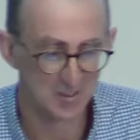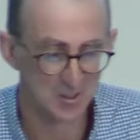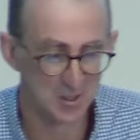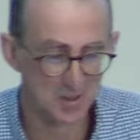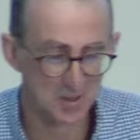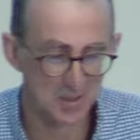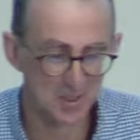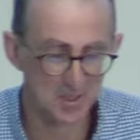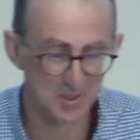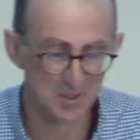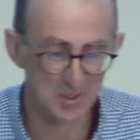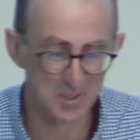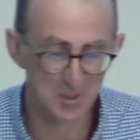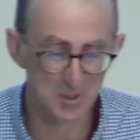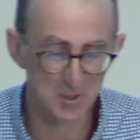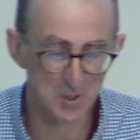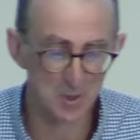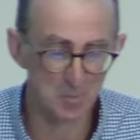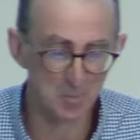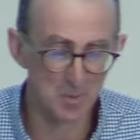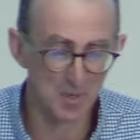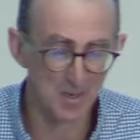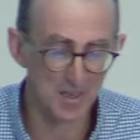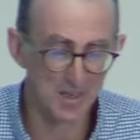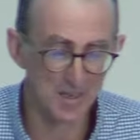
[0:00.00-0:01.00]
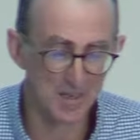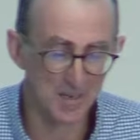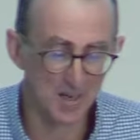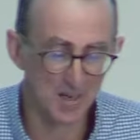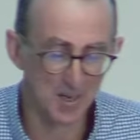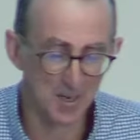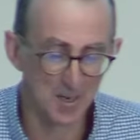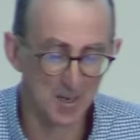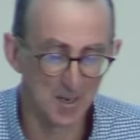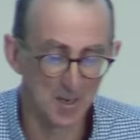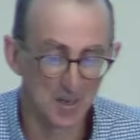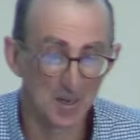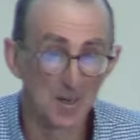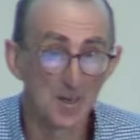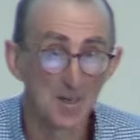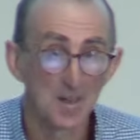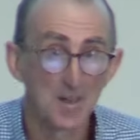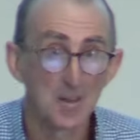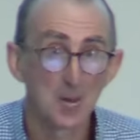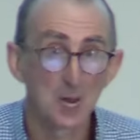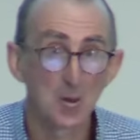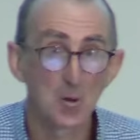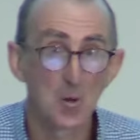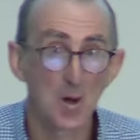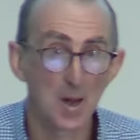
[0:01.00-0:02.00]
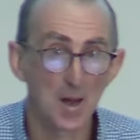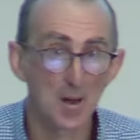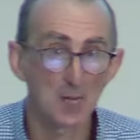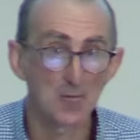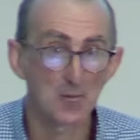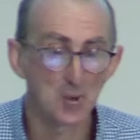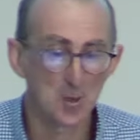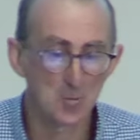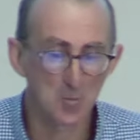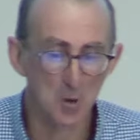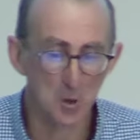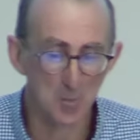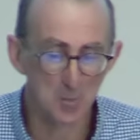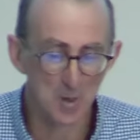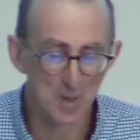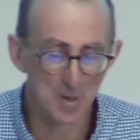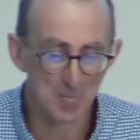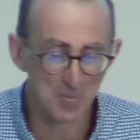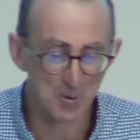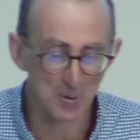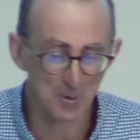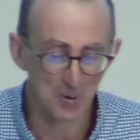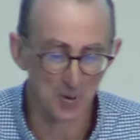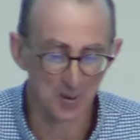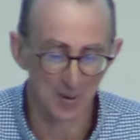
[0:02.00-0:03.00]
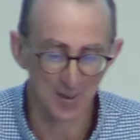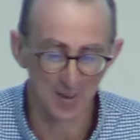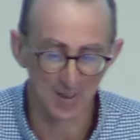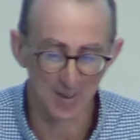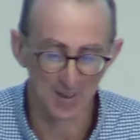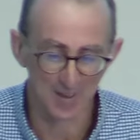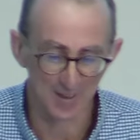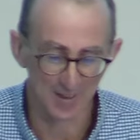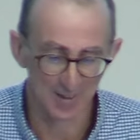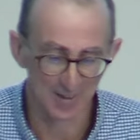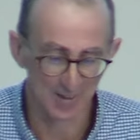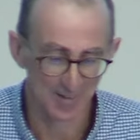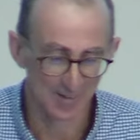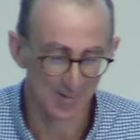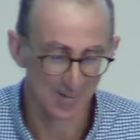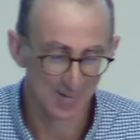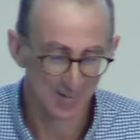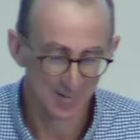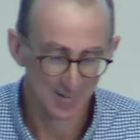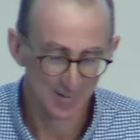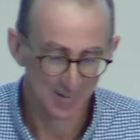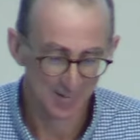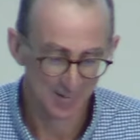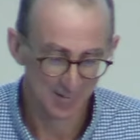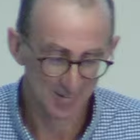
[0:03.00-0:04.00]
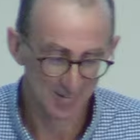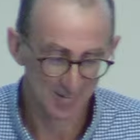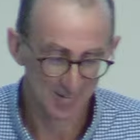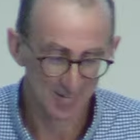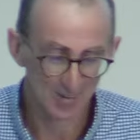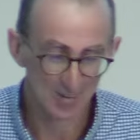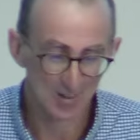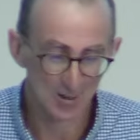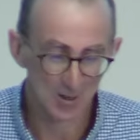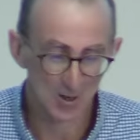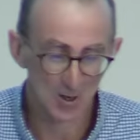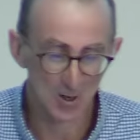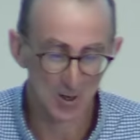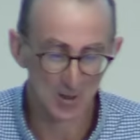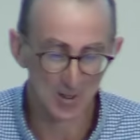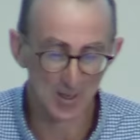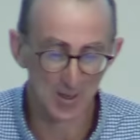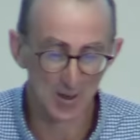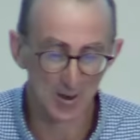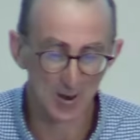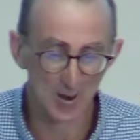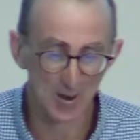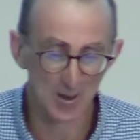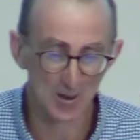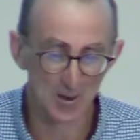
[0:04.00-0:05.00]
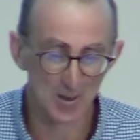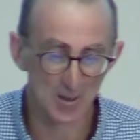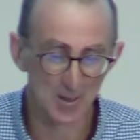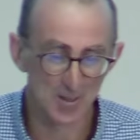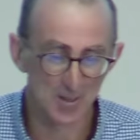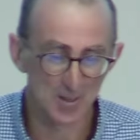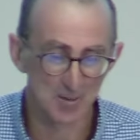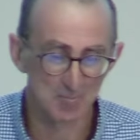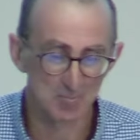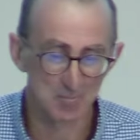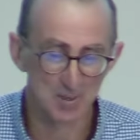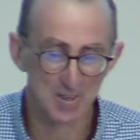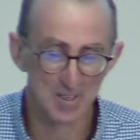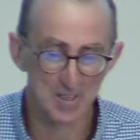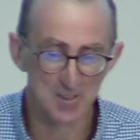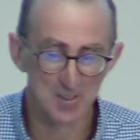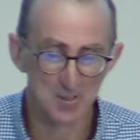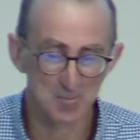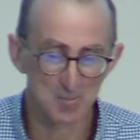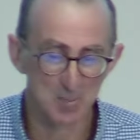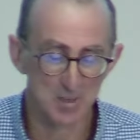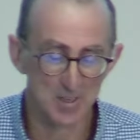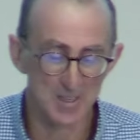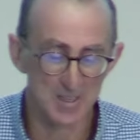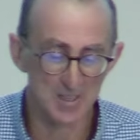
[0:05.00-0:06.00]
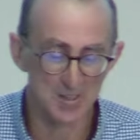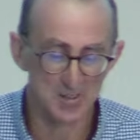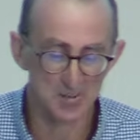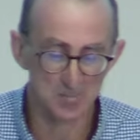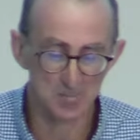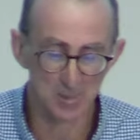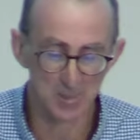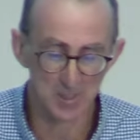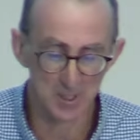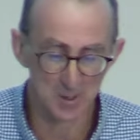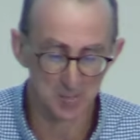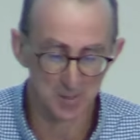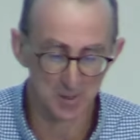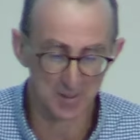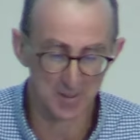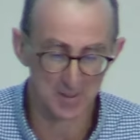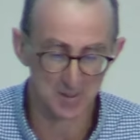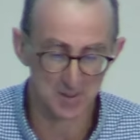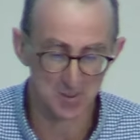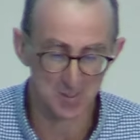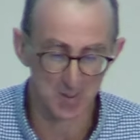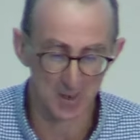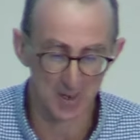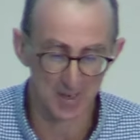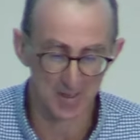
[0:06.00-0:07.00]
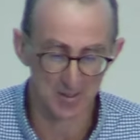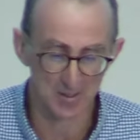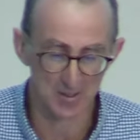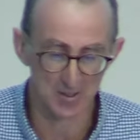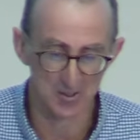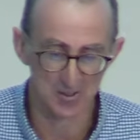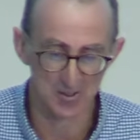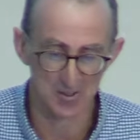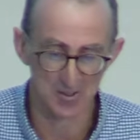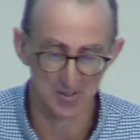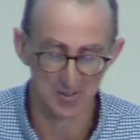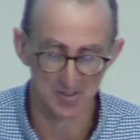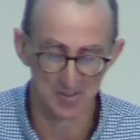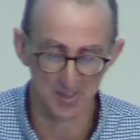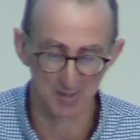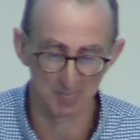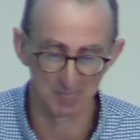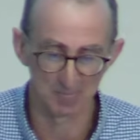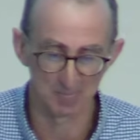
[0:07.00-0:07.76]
So there should be quite a few more people logging on. Please participate because it's